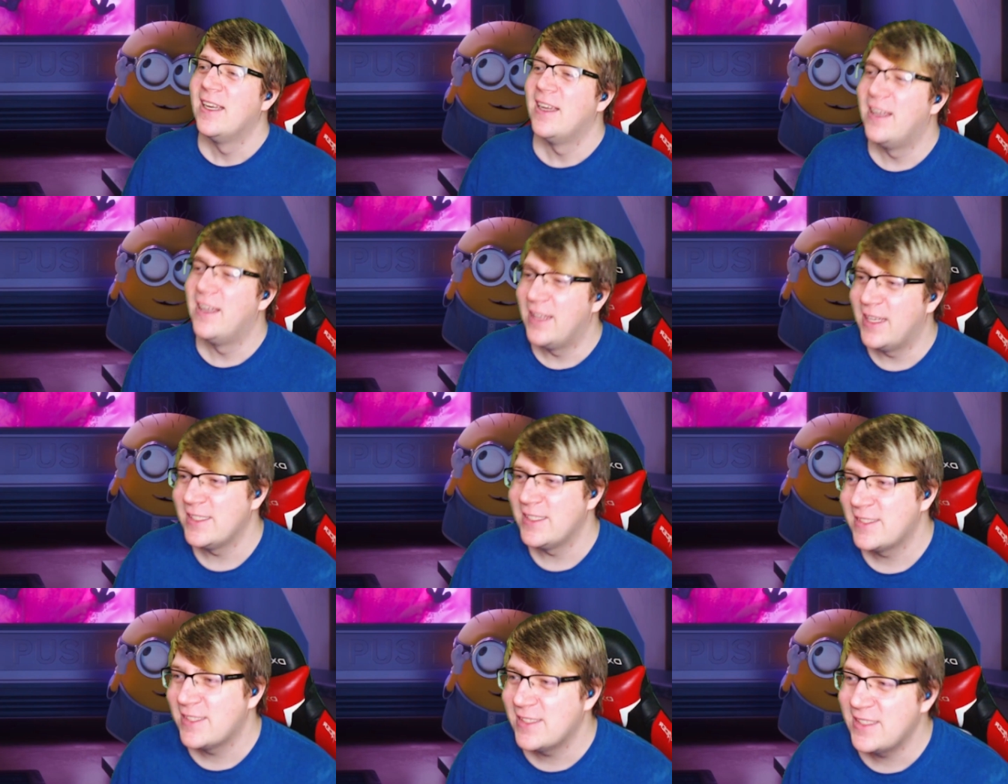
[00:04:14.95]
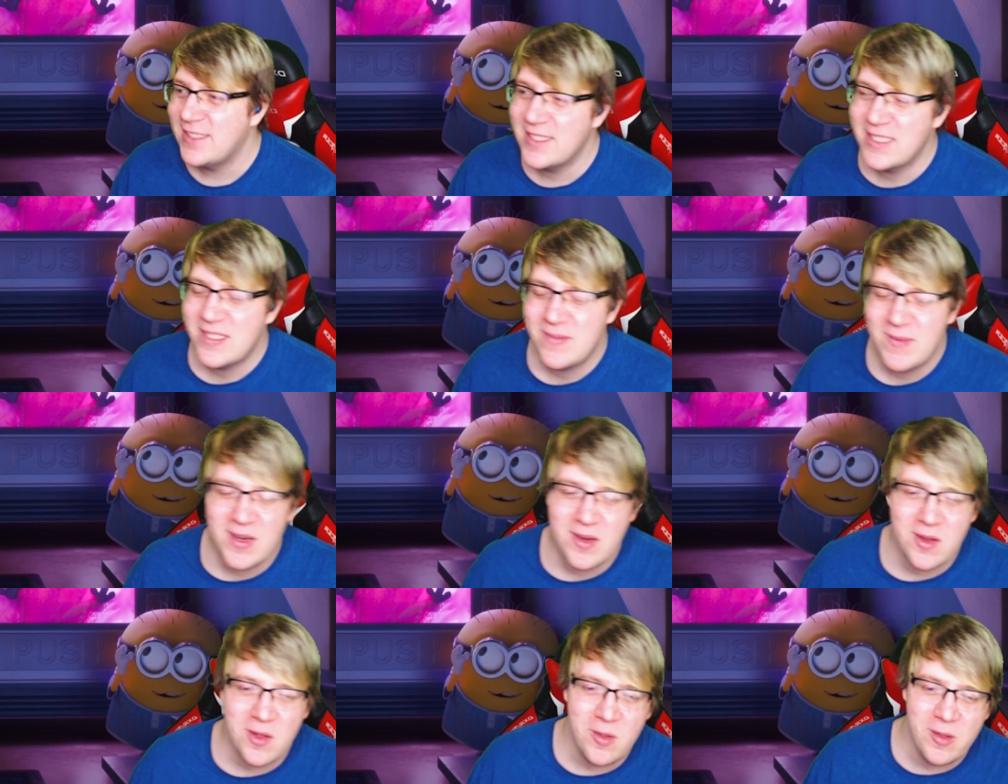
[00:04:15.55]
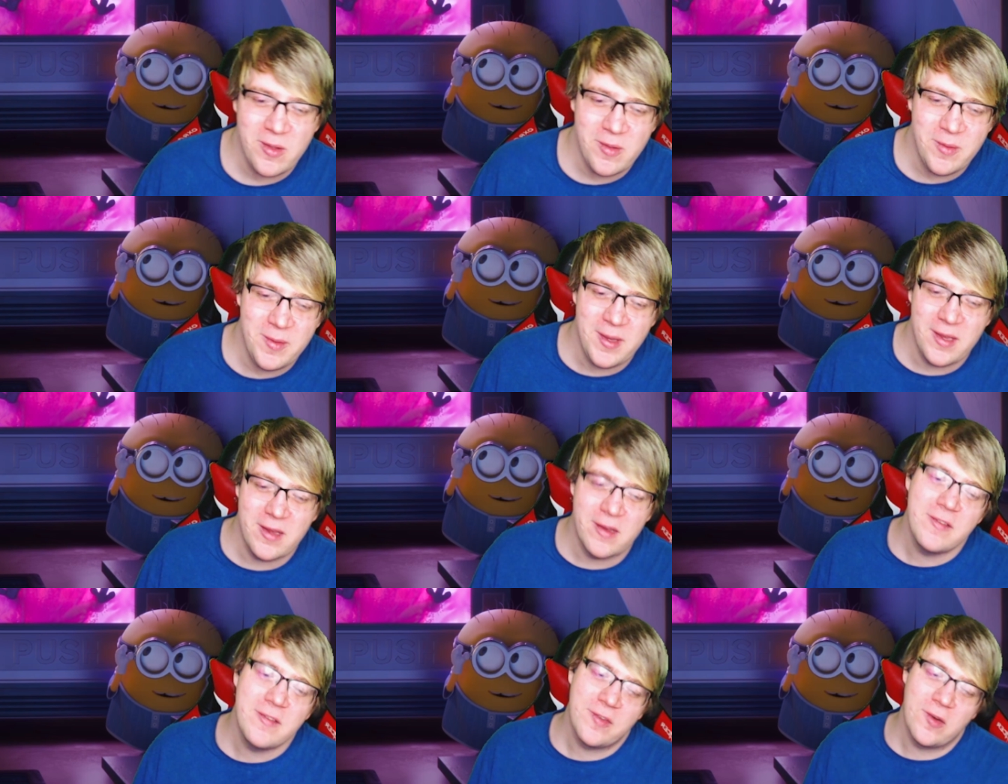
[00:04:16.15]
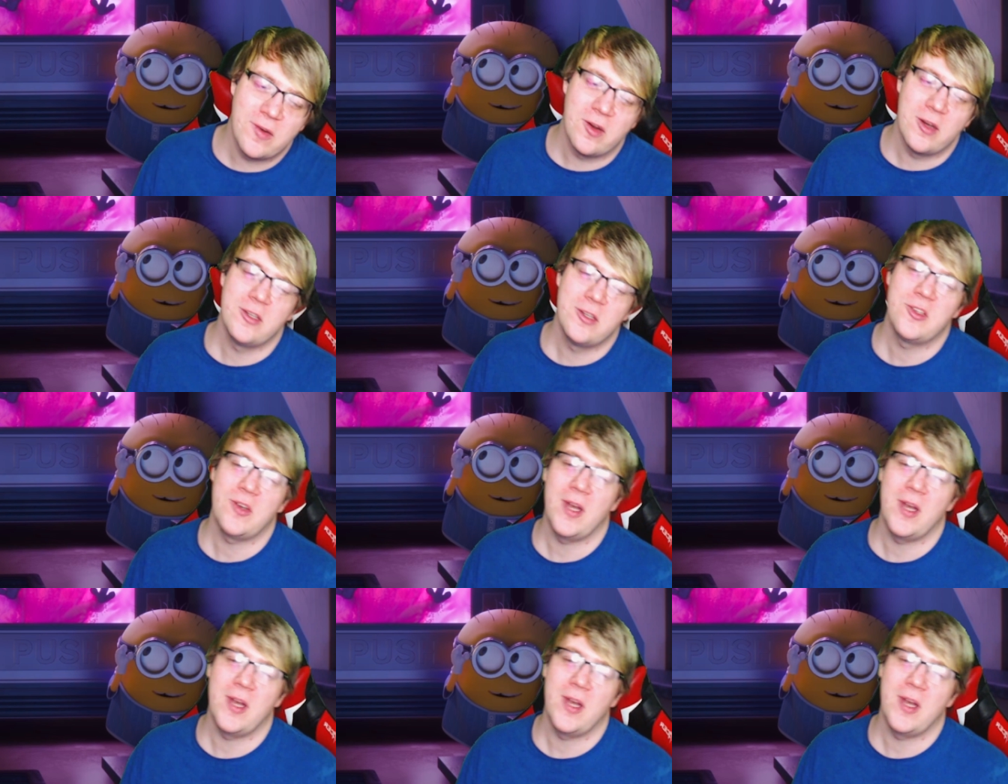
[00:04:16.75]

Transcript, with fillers: uh, that's the Despicable Me for a